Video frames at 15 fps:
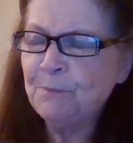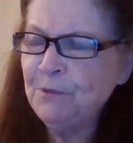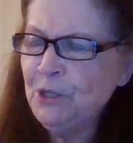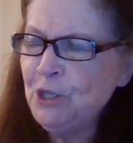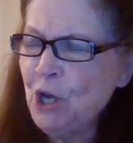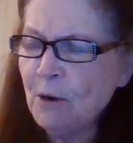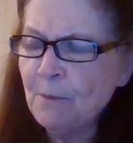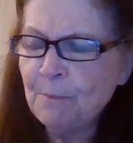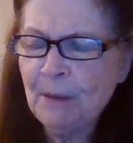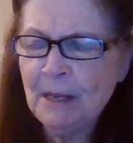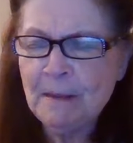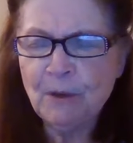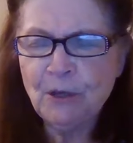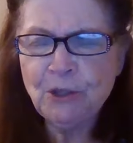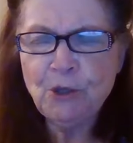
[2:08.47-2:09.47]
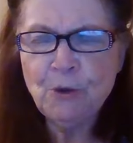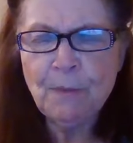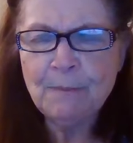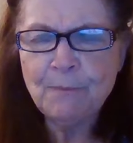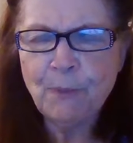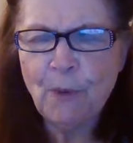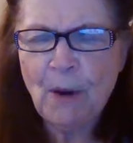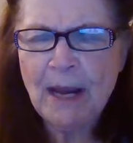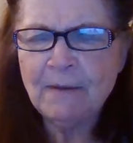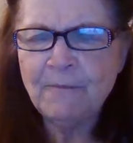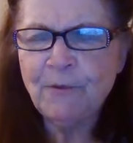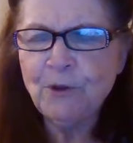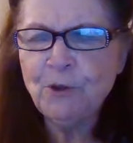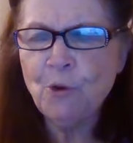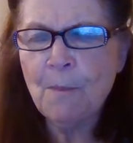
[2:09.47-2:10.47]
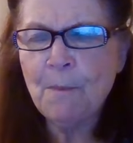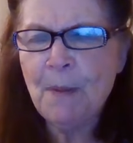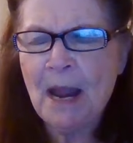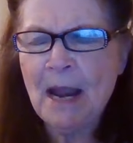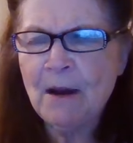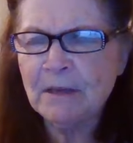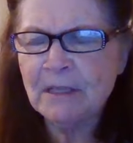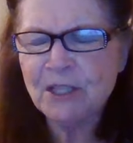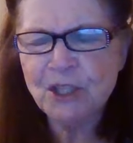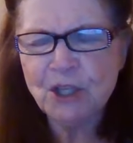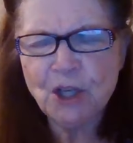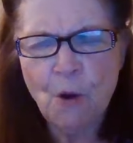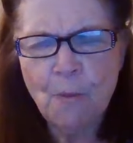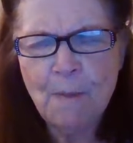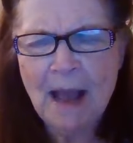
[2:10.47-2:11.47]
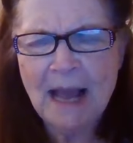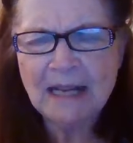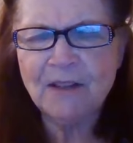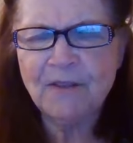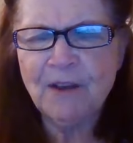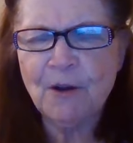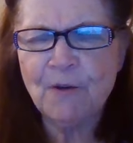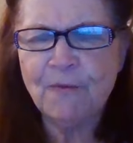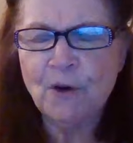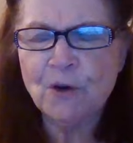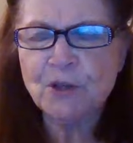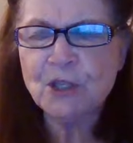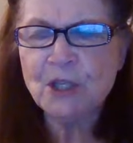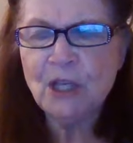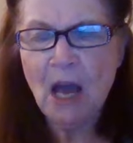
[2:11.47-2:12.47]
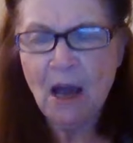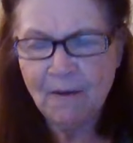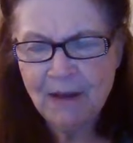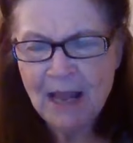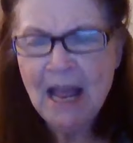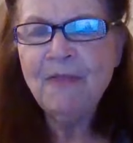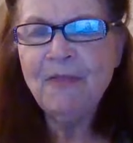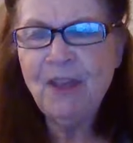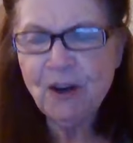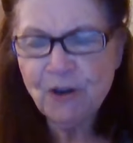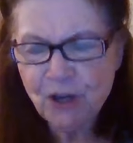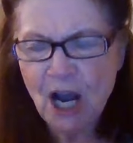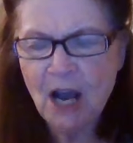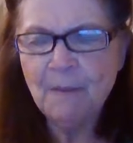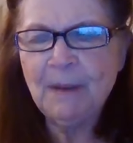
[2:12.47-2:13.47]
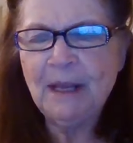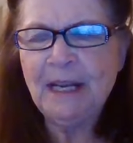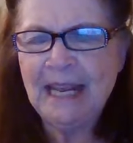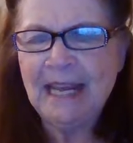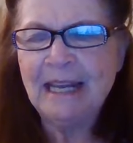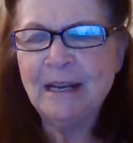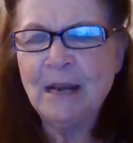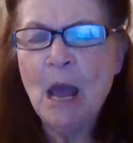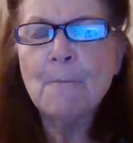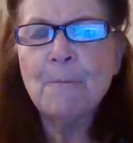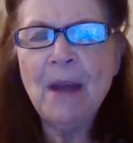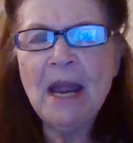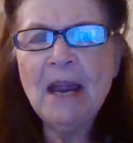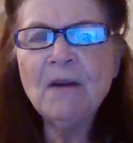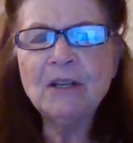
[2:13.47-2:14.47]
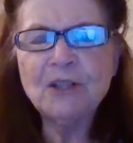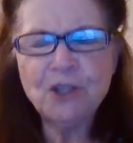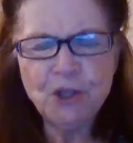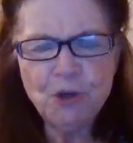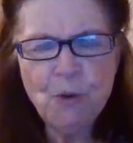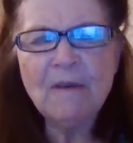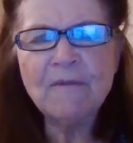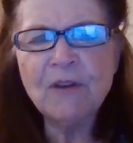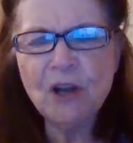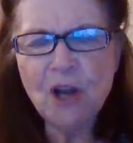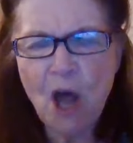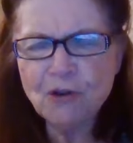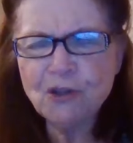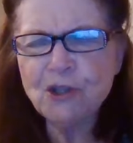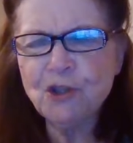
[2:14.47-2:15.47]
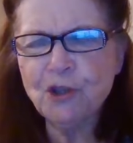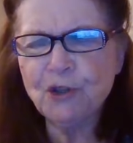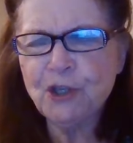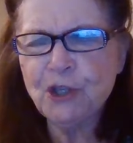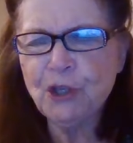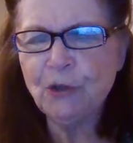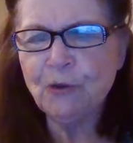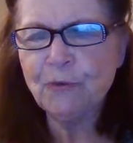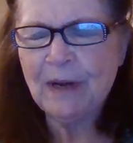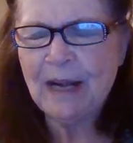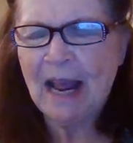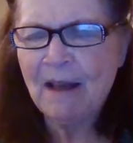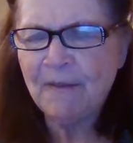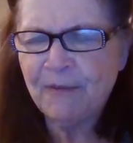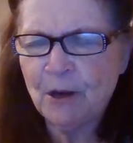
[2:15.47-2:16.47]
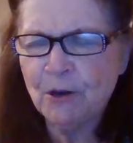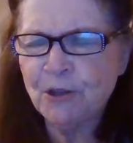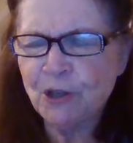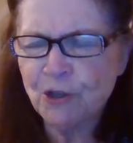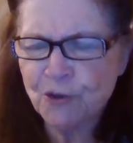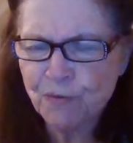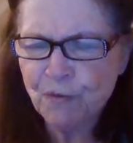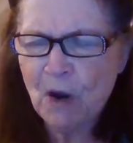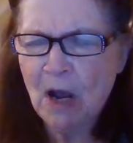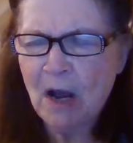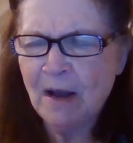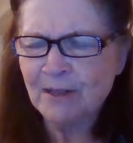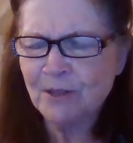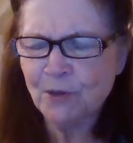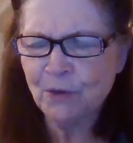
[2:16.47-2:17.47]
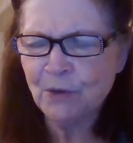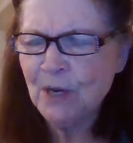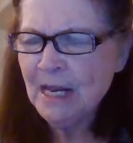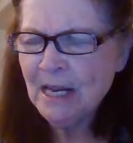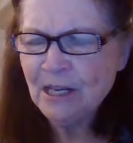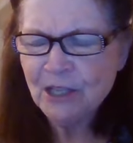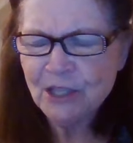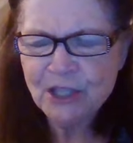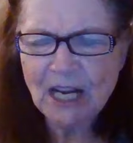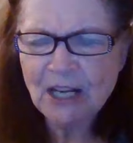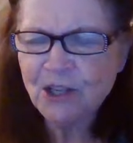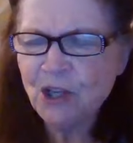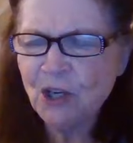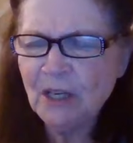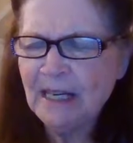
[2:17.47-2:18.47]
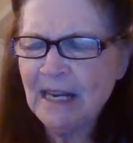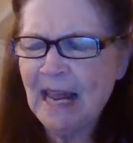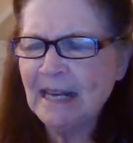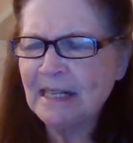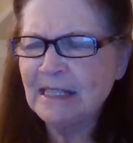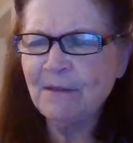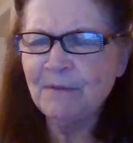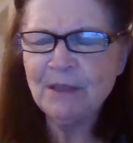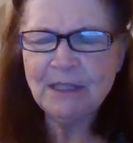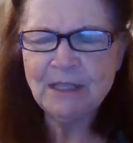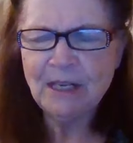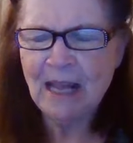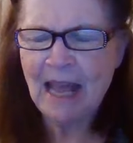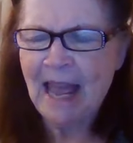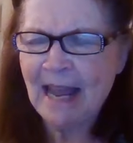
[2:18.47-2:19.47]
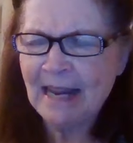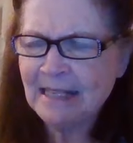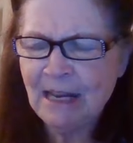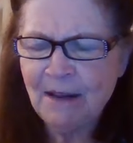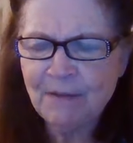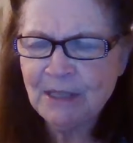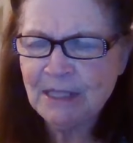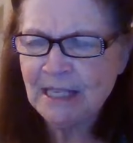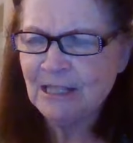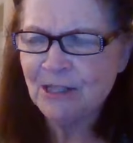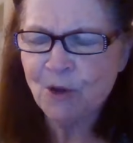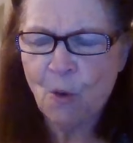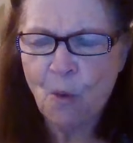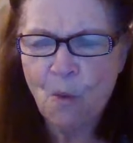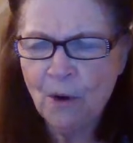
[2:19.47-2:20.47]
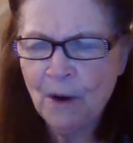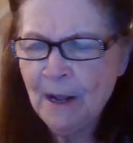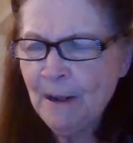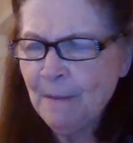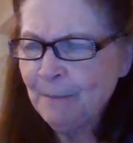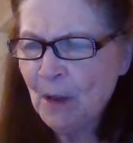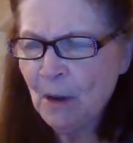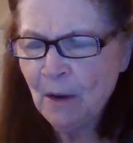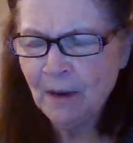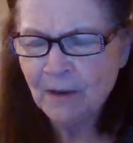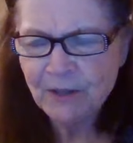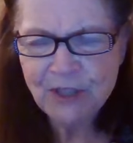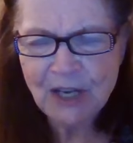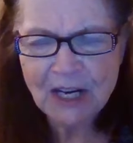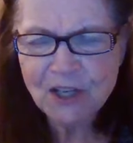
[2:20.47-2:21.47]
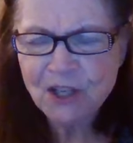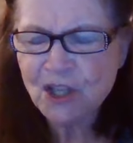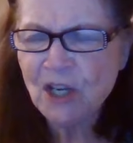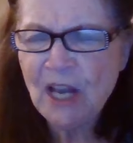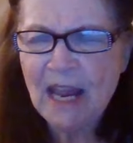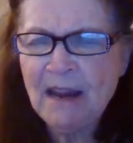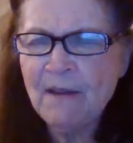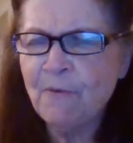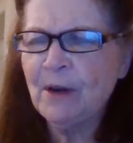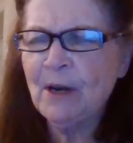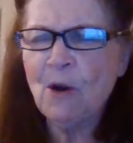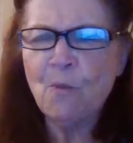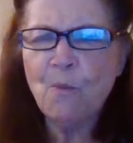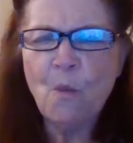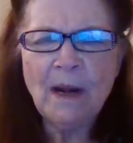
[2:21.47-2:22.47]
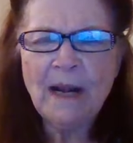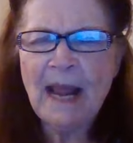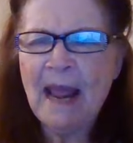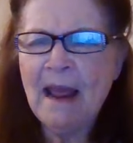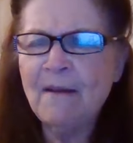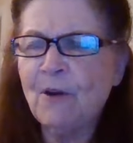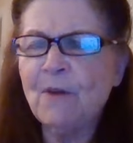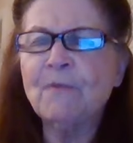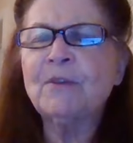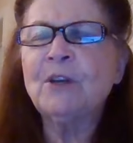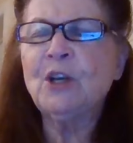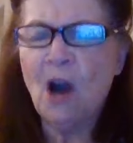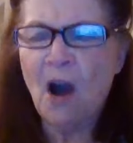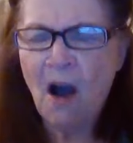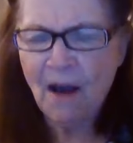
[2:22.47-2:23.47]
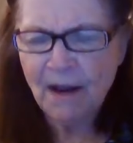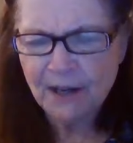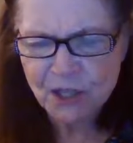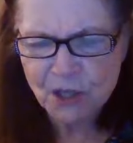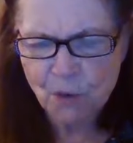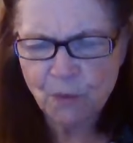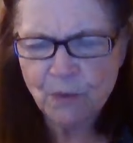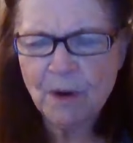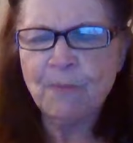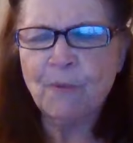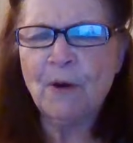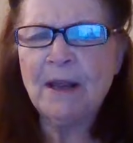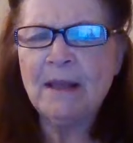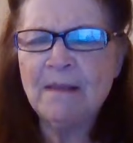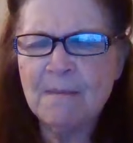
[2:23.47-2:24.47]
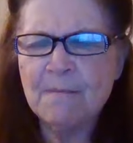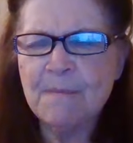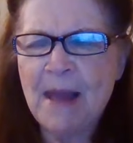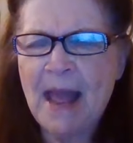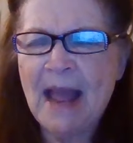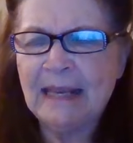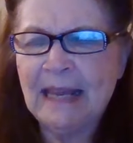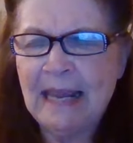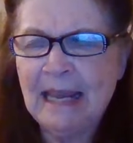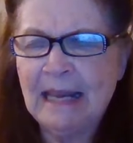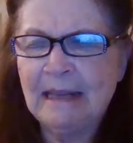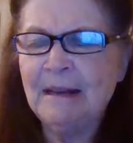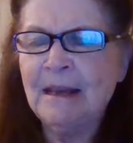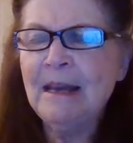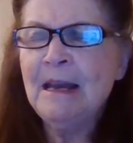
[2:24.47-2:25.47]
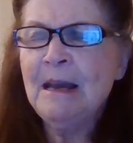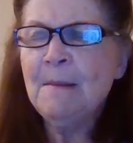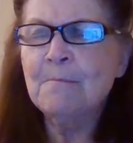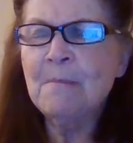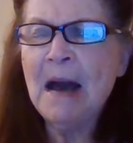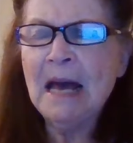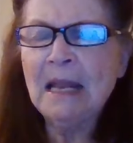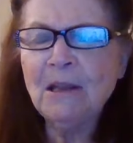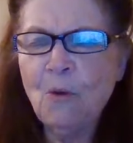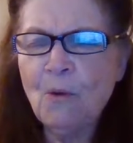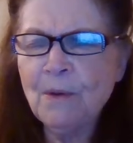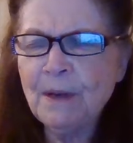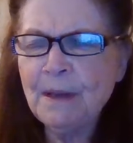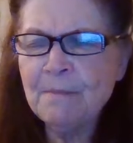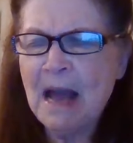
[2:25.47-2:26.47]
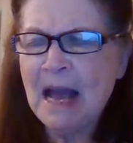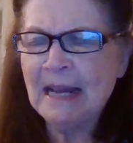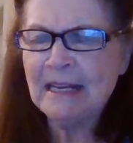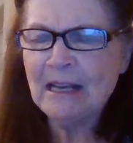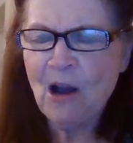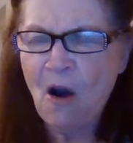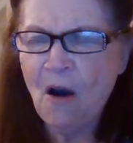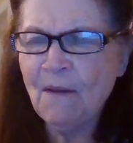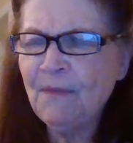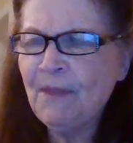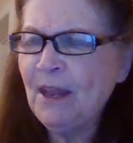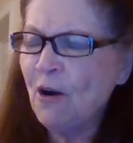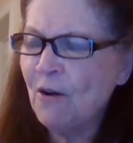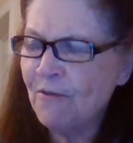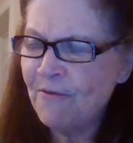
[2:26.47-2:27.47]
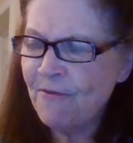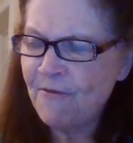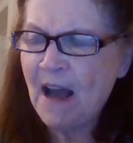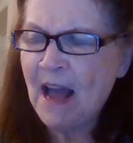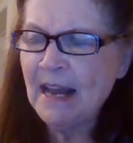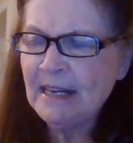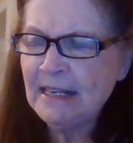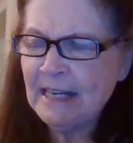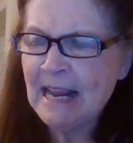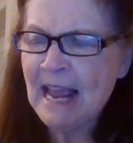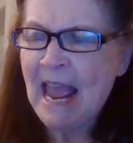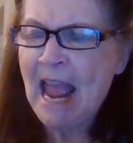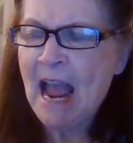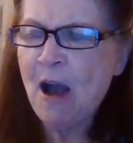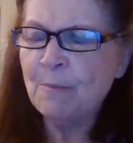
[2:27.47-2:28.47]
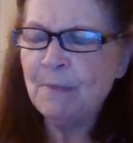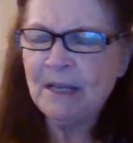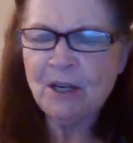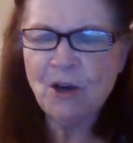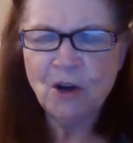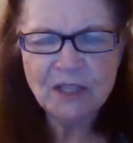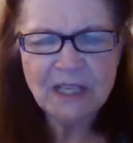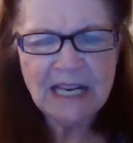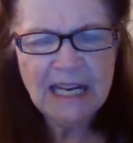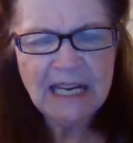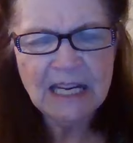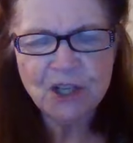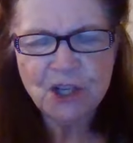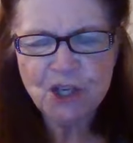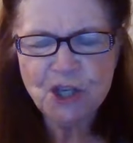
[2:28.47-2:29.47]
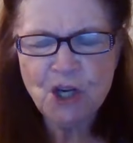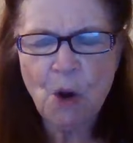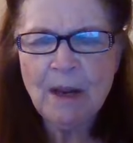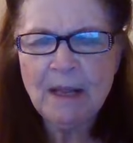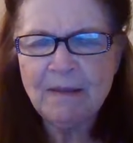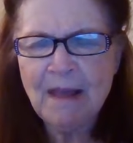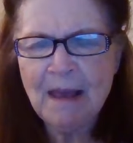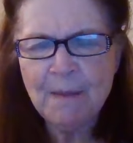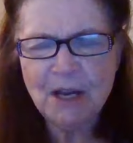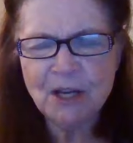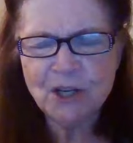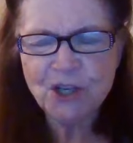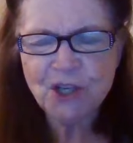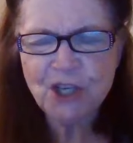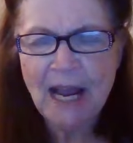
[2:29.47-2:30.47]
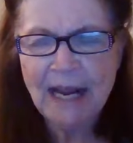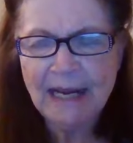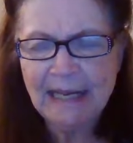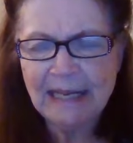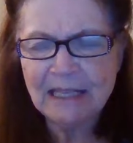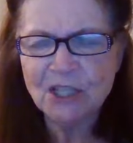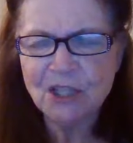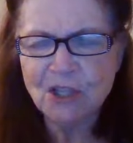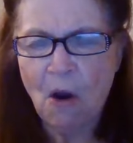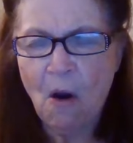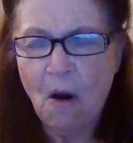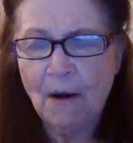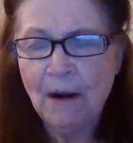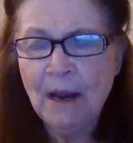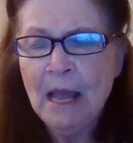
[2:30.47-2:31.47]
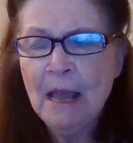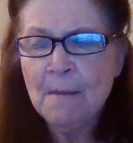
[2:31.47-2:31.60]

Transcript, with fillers: young people, you've been praying for your parents to go back to their first love. They're coming in. Parents, you have lost your children out there to drugs or sexual inactivity activities or uh, sex slavery or whatever. God is going to bring them back in. My Lord and my God, they are finding out because he is showing them a shining star.